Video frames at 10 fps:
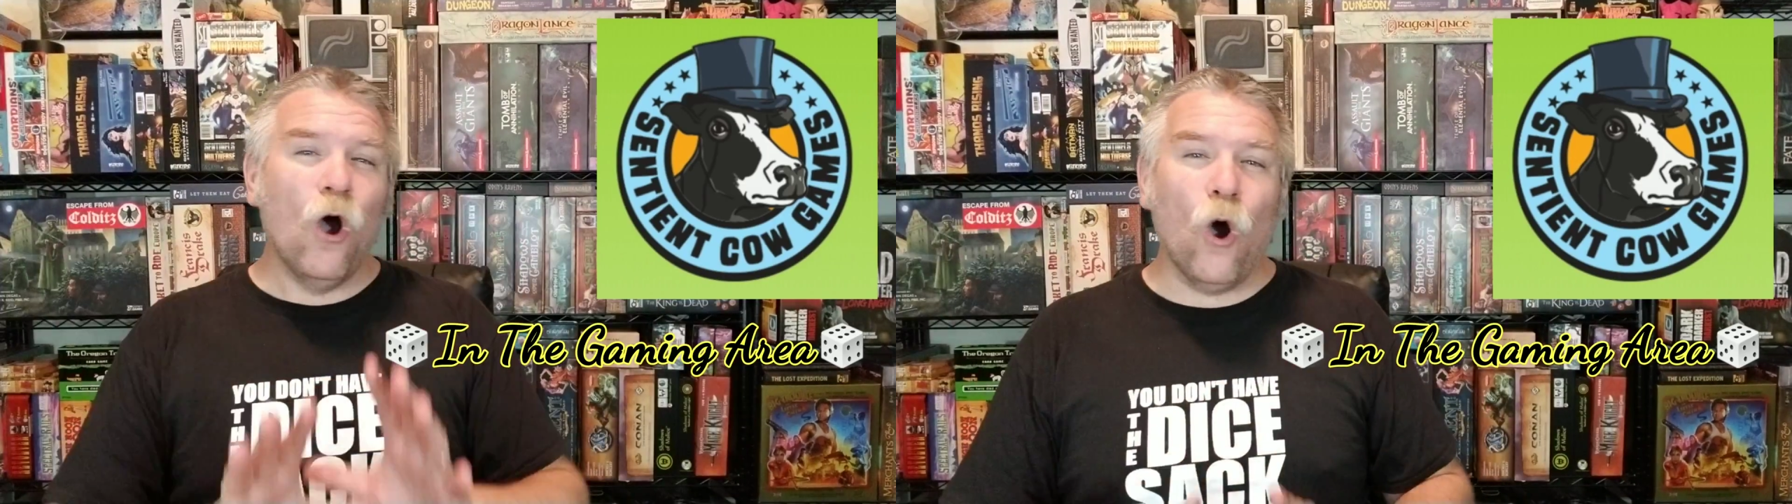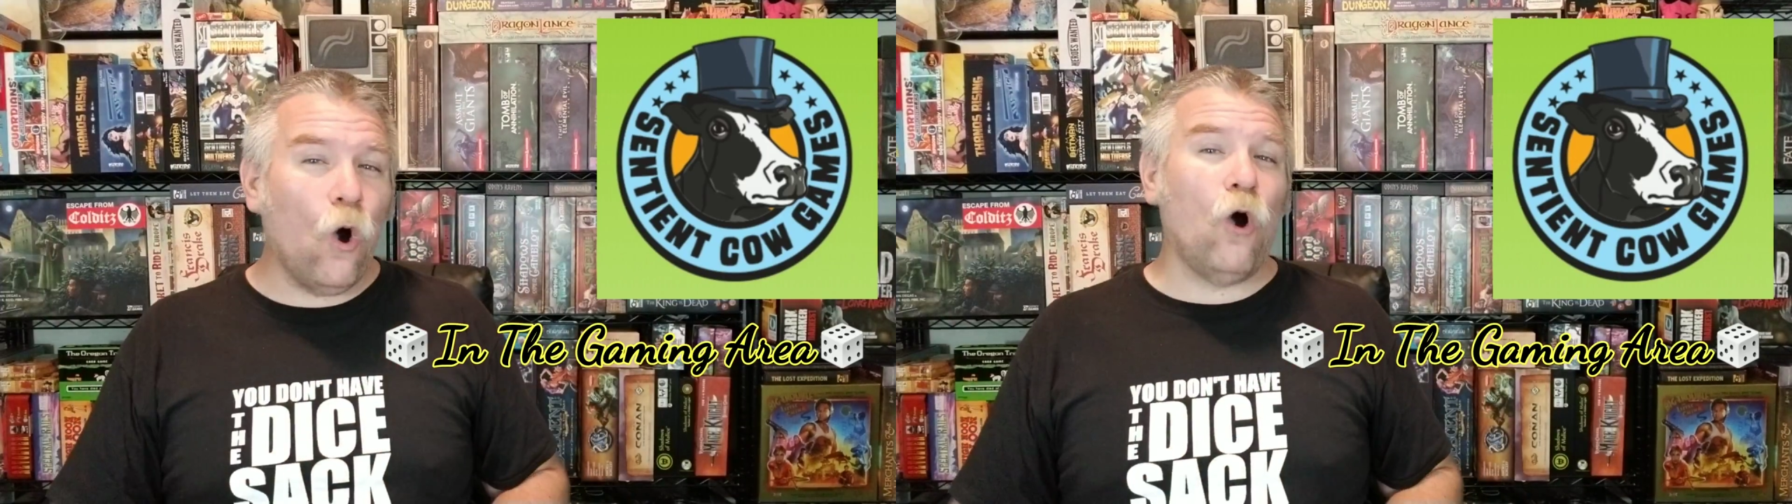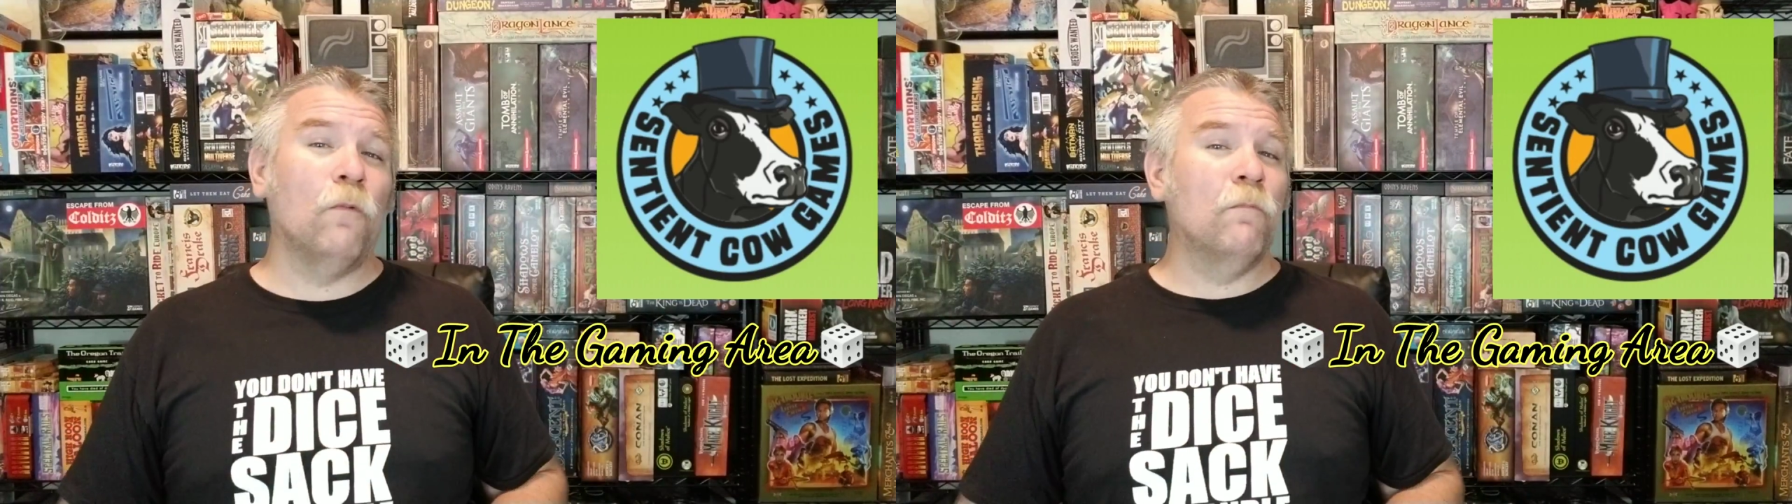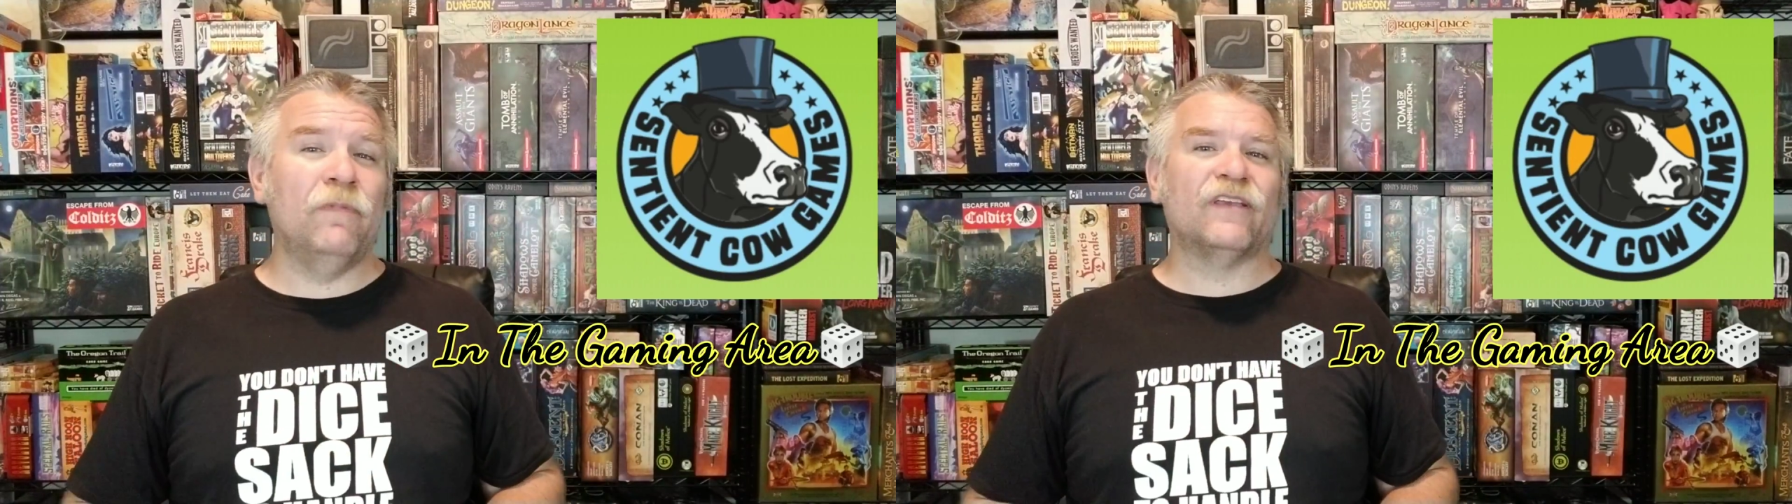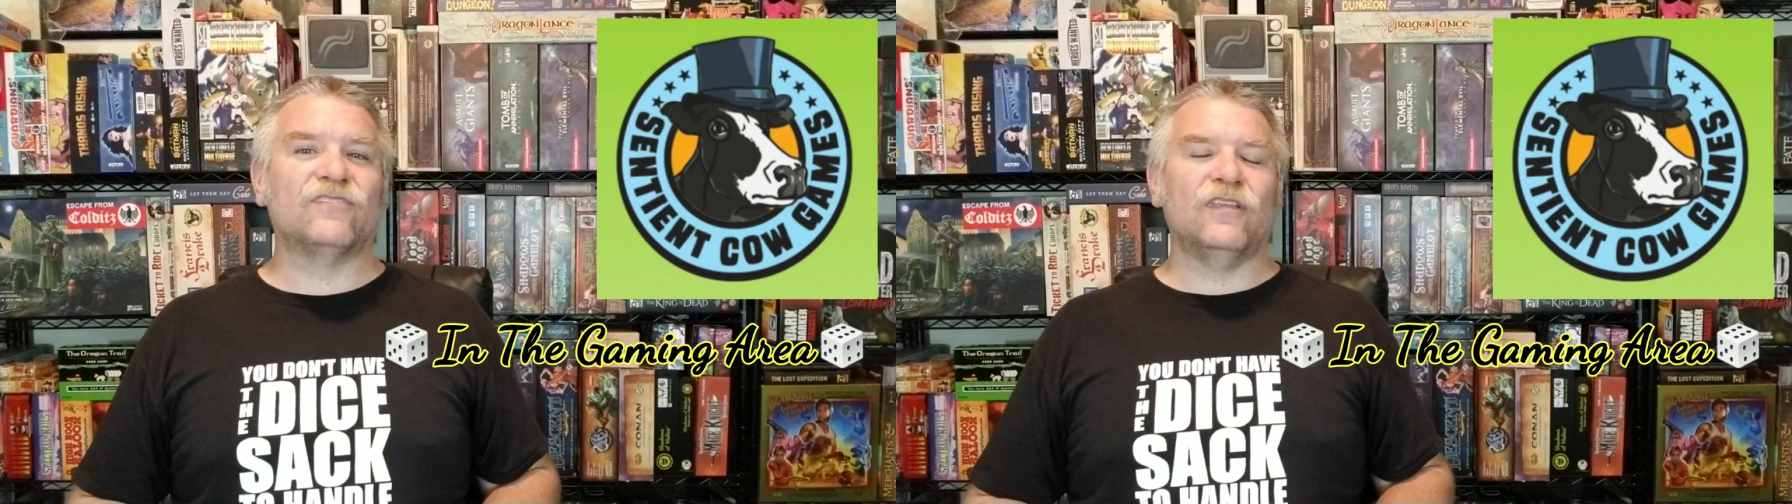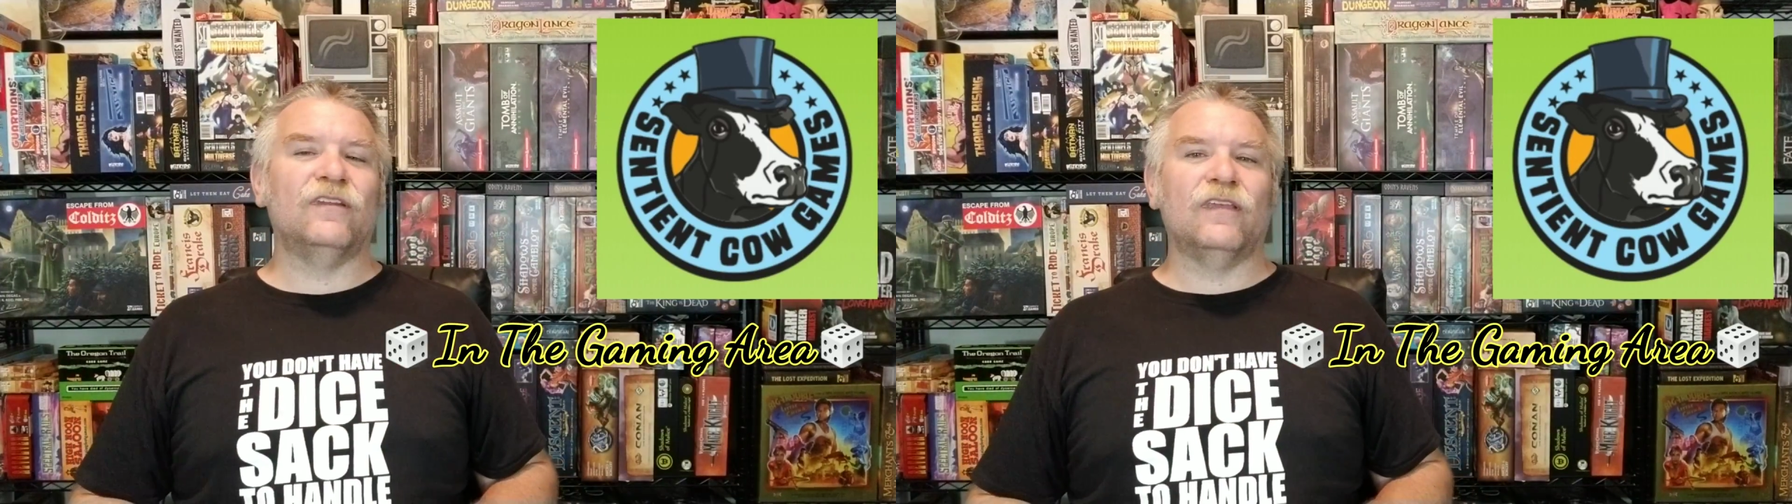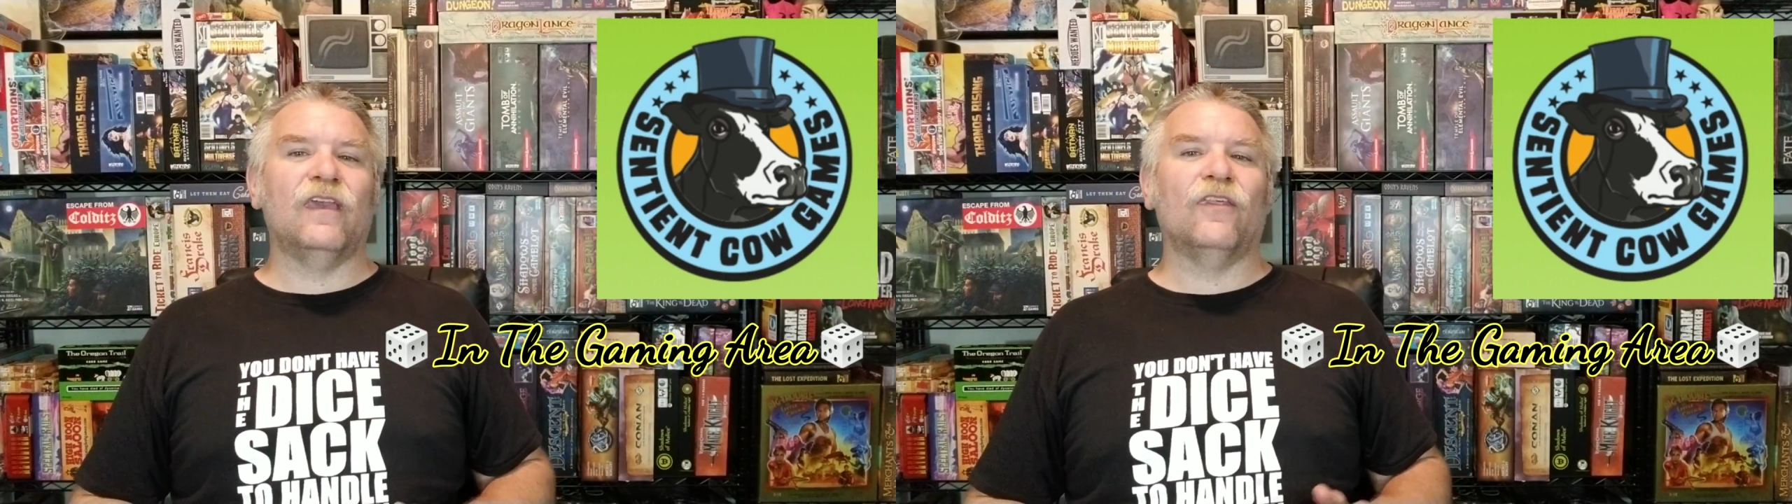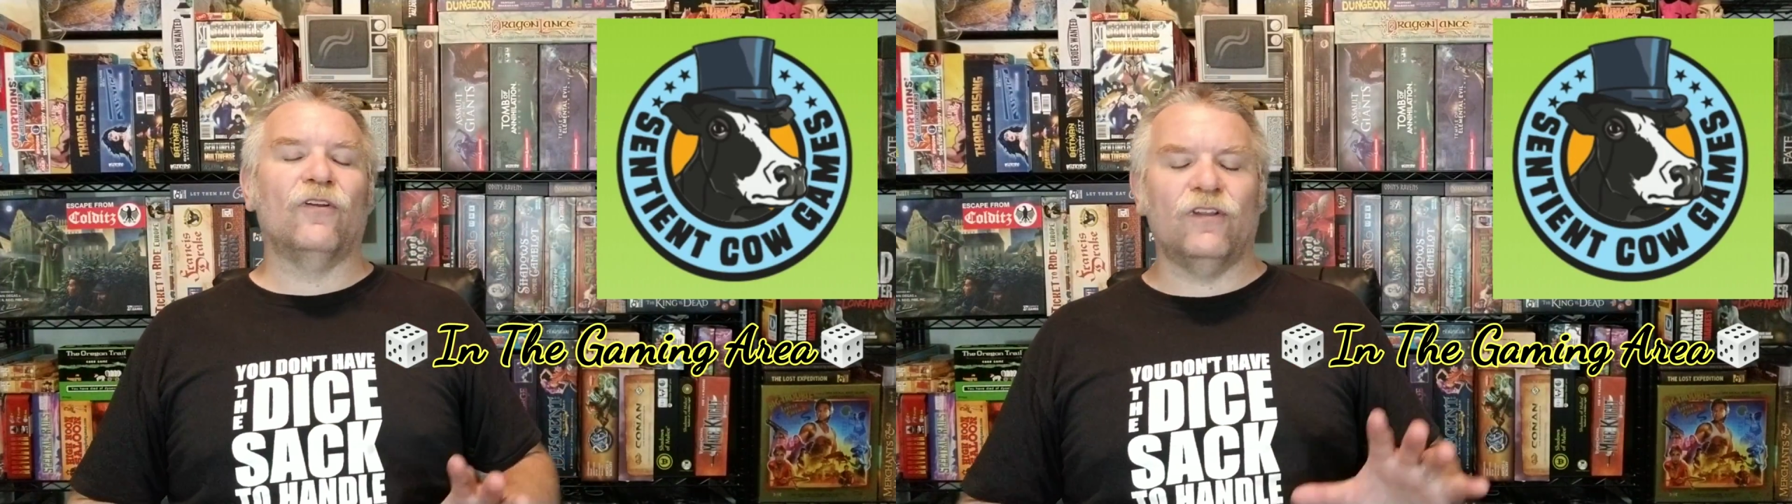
all mixed in together.